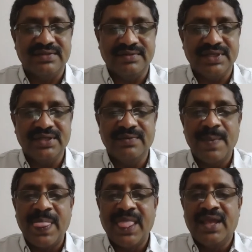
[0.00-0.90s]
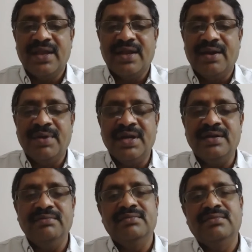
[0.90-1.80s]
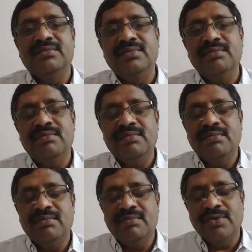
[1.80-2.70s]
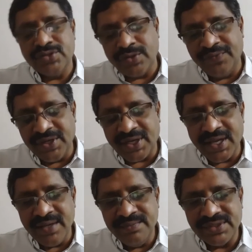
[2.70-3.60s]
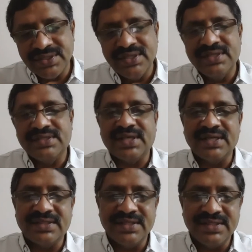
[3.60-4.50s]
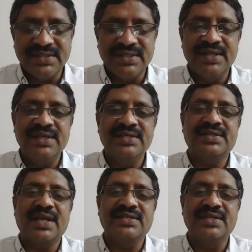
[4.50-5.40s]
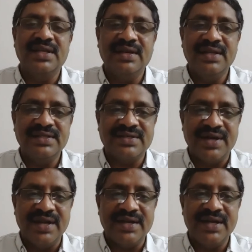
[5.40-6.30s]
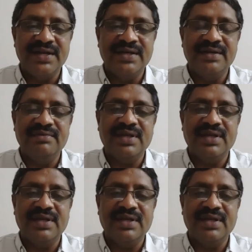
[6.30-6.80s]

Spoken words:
Okay, but most of the times success is actually treated,